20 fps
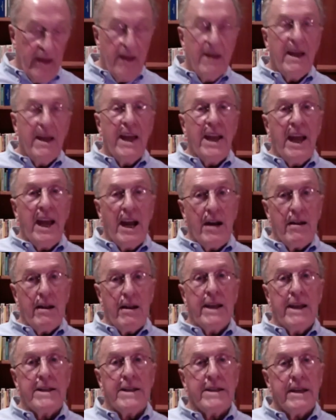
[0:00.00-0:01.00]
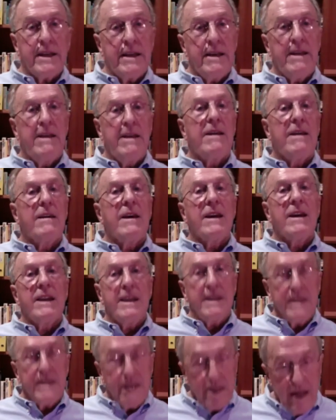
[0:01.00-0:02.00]
An hour later, he
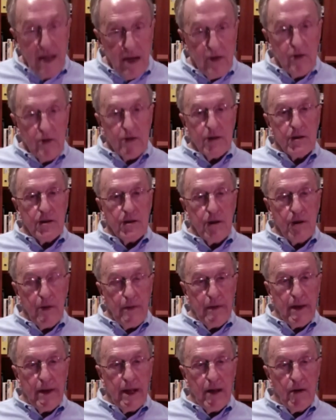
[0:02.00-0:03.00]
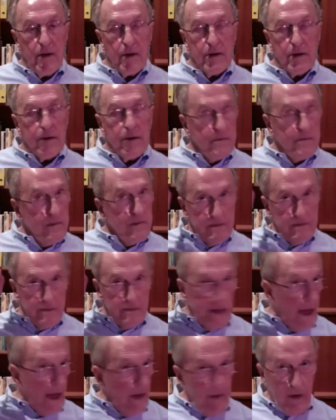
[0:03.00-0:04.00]
said, now you can stop. And I looked.
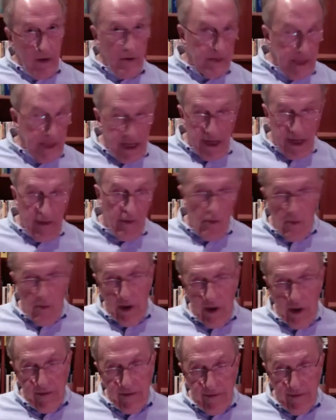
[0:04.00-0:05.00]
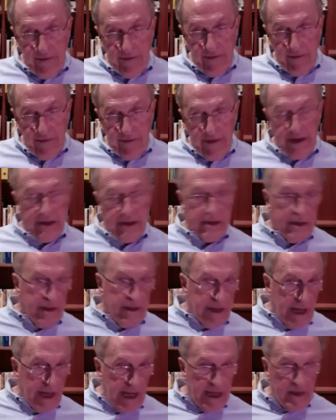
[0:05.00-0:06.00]
Blouberg was a hell of a way in front. The
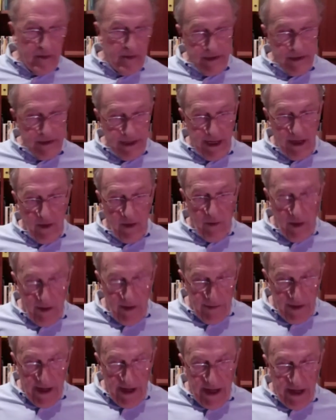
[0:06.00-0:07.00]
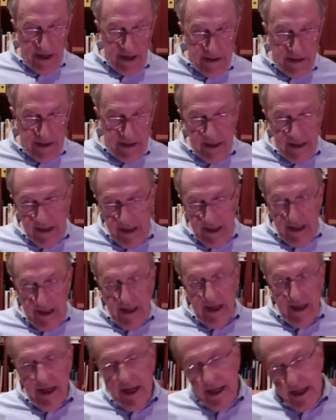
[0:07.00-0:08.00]
island was a hell of a way behind.
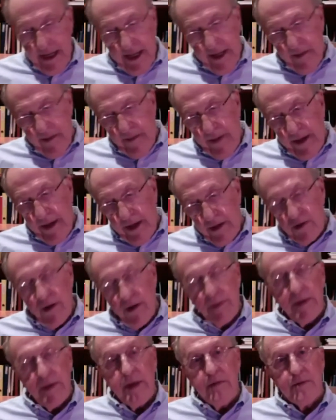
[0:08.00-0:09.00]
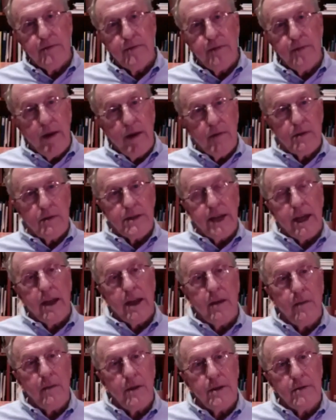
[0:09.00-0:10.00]
And then the penny dropped. He was bloody well
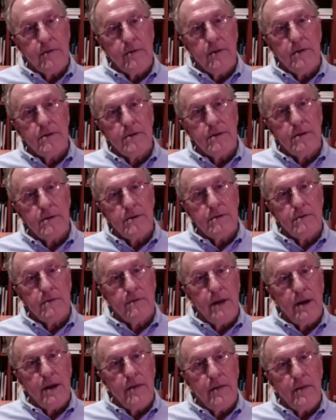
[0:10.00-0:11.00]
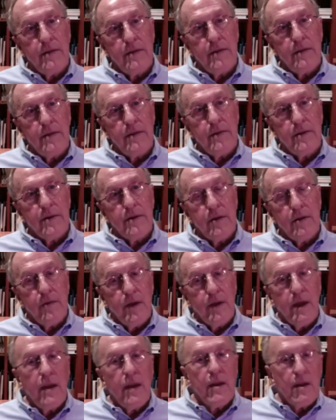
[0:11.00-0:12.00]
taking me to, to Blouberg. And
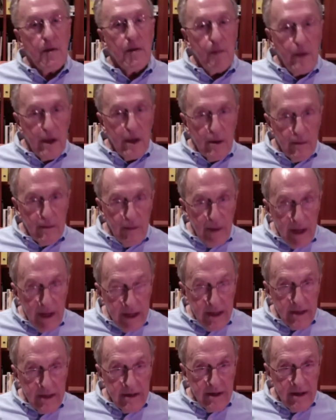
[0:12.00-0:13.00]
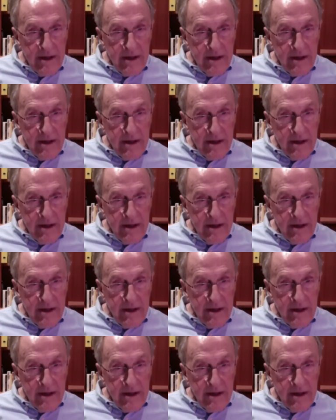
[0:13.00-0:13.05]
we, we completed.